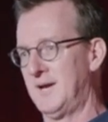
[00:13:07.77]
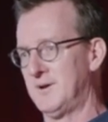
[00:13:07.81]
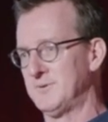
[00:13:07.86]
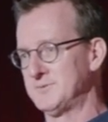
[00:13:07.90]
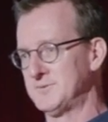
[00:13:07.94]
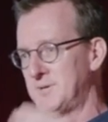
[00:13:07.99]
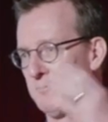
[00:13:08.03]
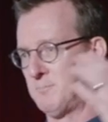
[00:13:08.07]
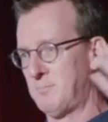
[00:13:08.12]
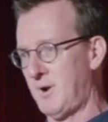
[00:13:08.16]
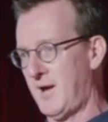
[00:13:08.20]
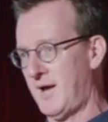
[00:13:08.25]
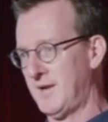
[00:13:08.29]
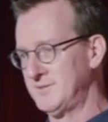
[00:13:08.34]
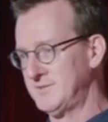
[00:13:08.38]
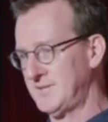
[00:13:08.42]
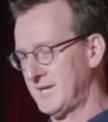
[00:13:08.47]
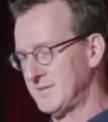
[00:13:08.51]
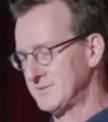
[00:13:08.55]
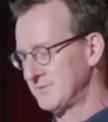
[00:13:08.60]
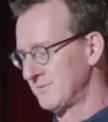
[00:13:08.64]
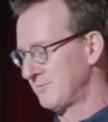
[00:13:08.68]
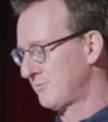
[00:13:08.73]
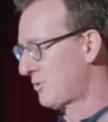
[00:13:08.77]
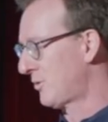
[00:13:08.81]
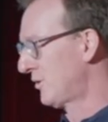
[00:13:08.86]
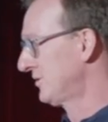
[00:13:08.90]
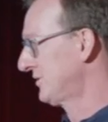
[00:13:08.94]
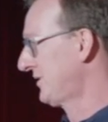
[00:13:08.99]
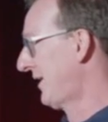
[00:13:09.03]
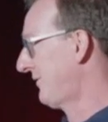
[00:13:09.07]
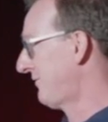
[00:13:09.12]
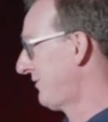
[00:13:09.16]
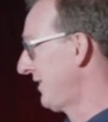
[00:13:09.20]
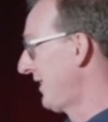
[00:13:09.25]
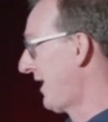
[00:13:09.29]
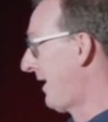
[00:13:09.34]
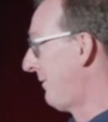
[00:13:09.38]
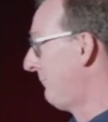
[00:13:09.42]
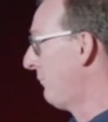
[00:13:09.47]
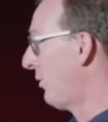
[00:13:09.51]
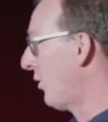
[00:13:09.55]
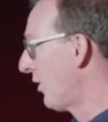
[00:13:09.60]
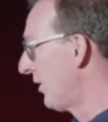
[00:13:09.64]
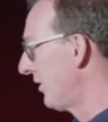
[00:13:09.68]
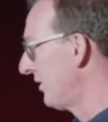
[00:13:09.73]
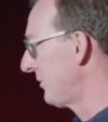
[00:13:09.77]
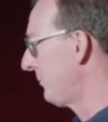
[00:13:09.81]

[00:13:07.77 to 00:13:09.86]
Now, some projects, of course, have a lot more